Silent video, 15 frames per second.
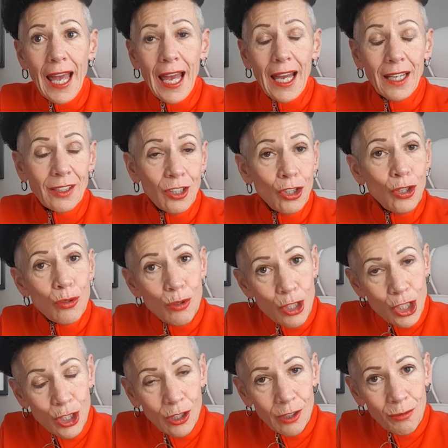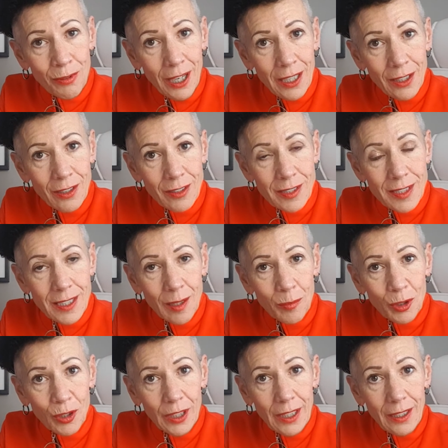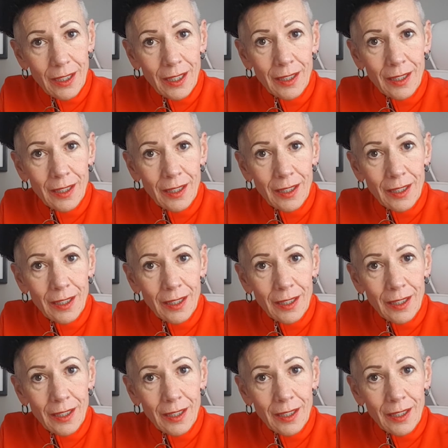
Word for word: and you should write your summary